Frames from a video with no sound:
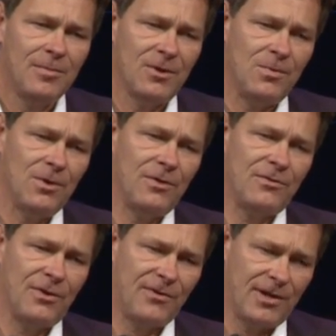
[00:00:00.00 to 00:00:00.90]
but we
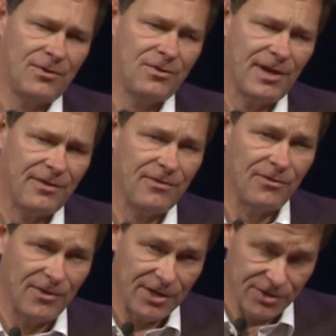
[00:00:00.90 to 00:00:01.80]
also decided to test the
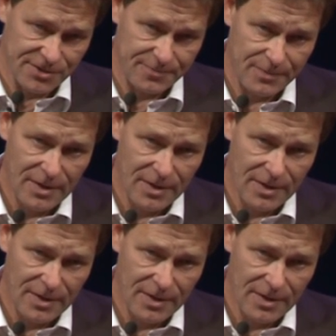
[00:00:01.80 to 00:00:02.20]
stages.